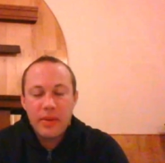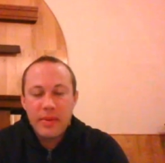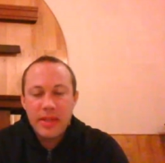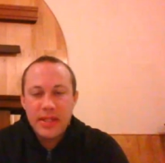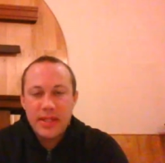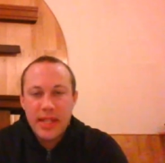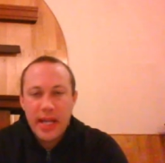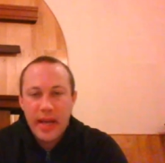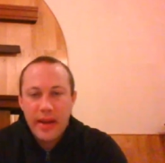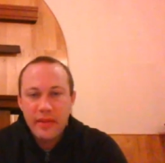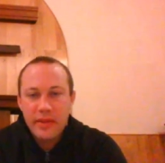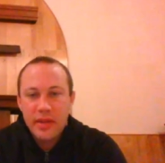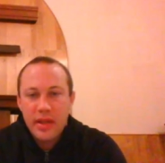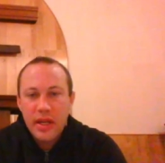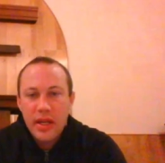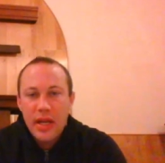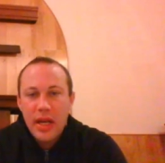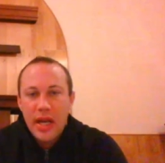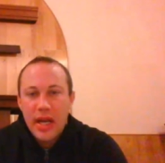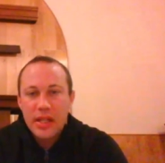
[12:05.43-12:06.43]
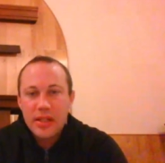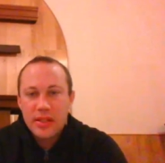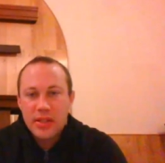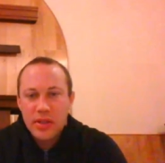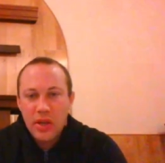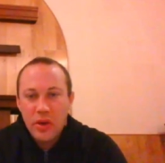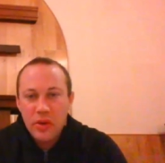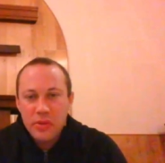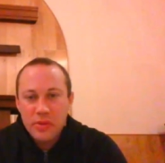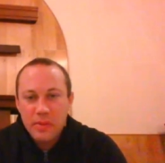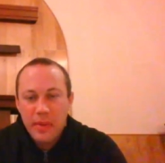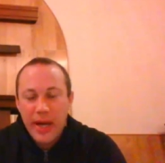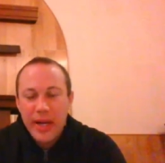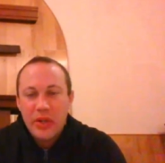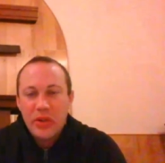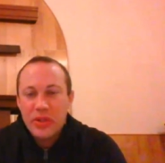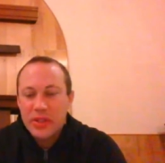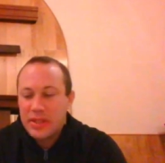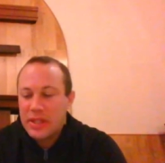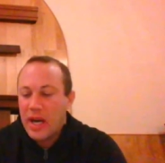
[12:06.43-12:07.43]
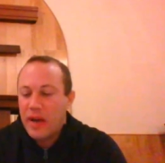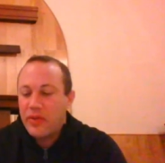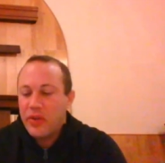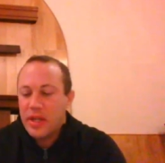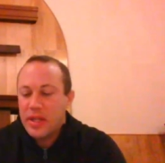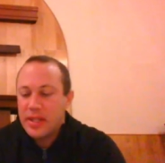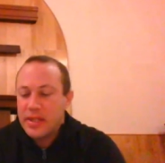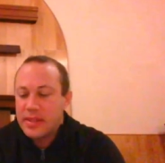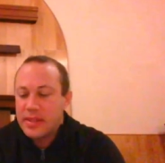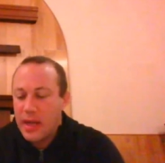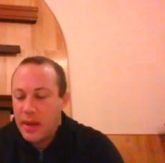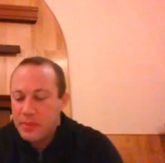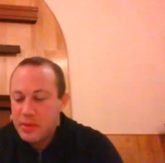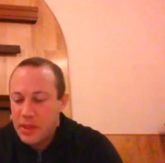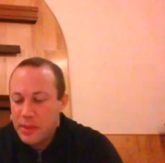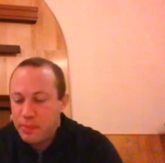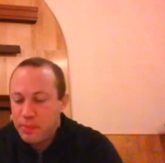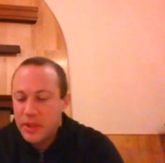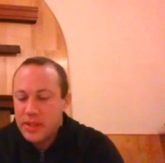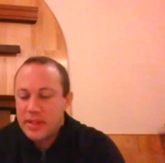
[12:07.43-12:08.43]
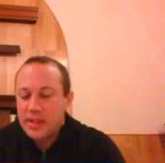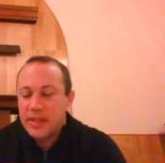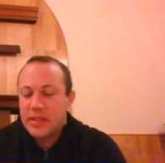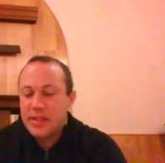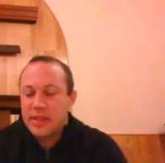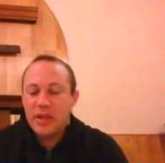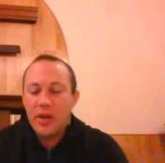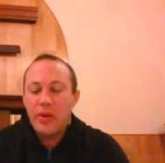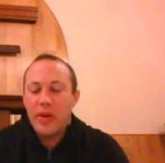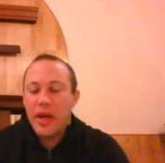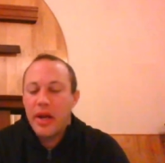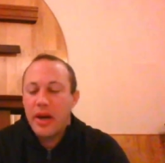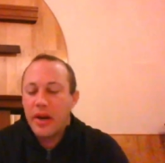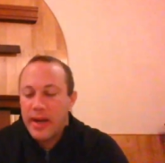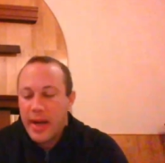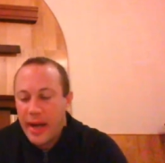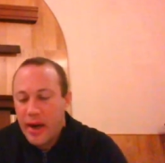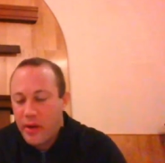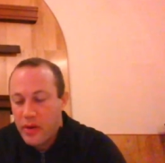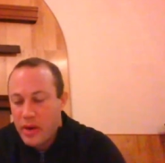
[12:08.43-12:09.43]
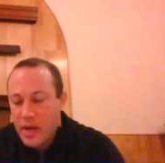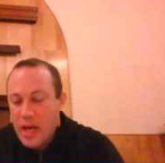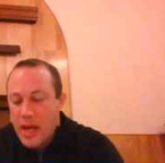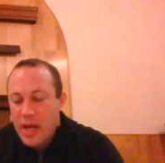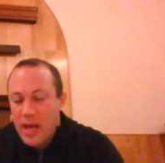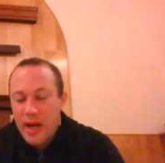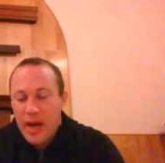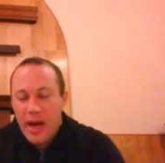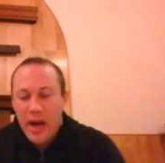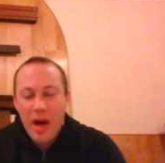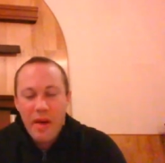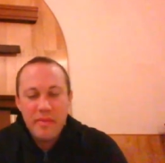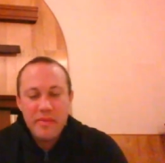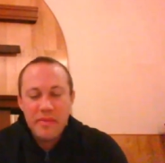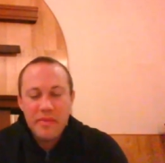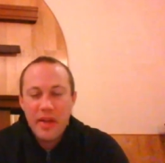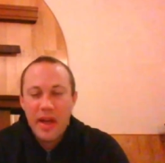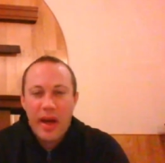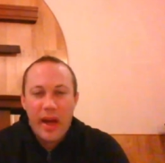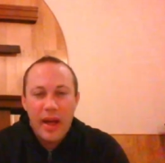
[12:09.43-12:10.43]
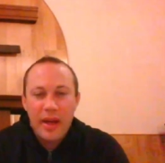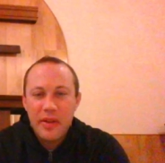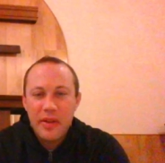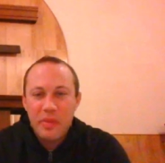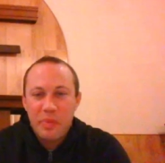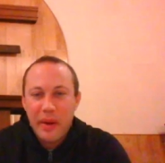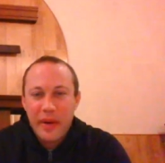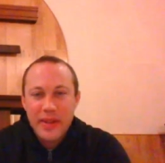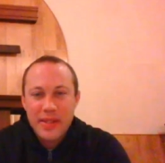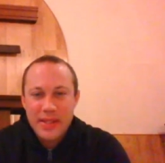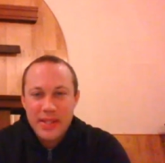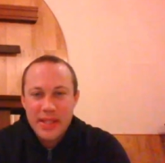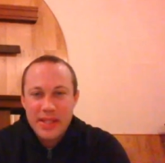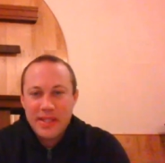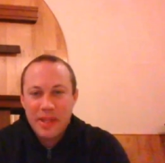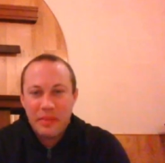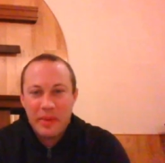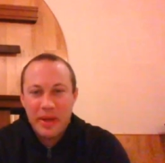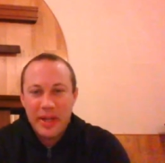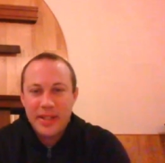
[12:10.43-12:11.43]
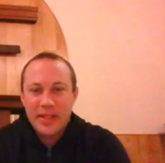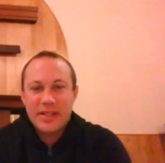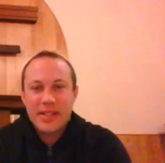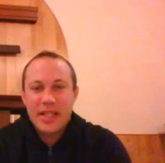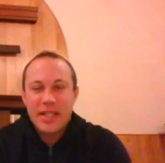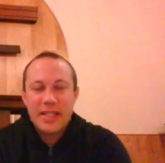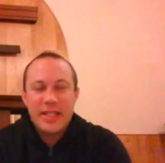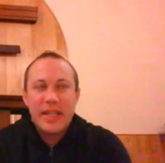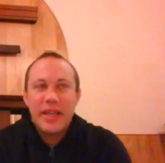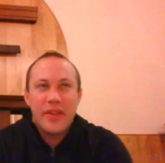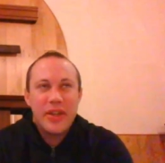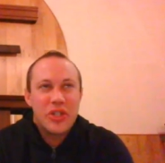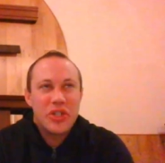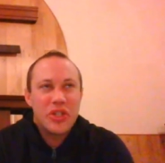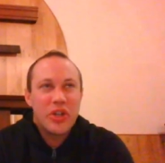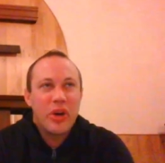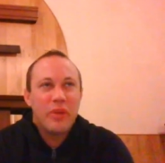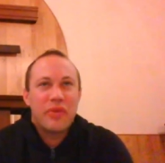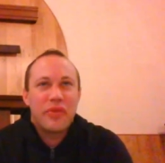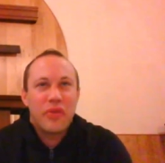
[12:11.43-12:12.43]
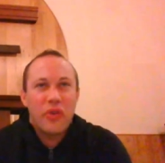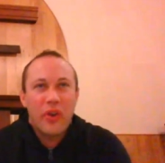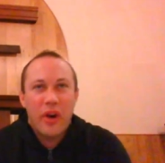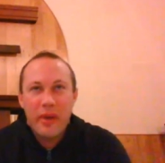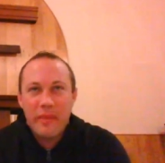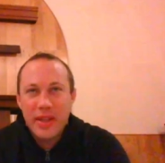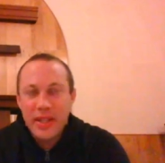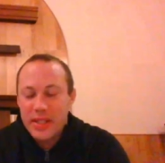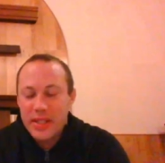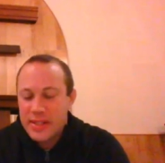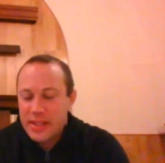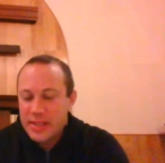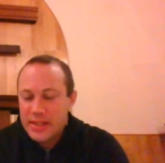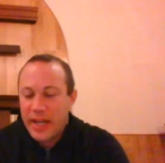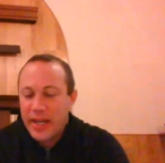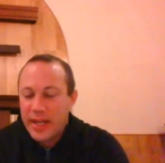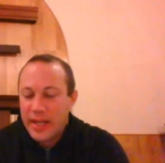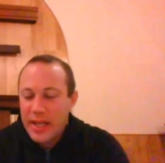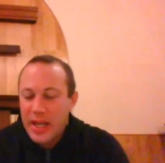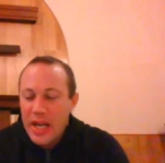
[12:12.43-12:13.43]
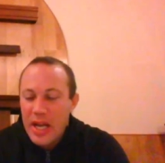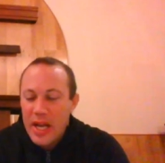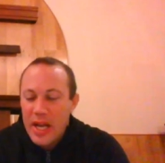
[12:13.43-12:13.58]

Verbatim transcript: to be saved. And so Michal's covering this up. She puts this goat hair down. Um, you've probably seen something like this in a TV show before. I mean, this is like